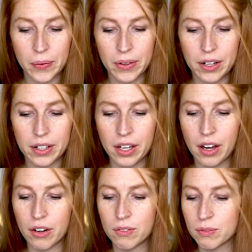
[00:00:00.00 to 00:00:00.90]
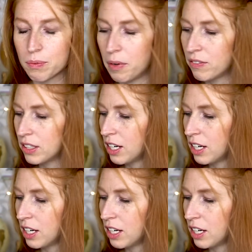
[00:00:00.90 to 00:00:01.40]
Well, there you go. Perfect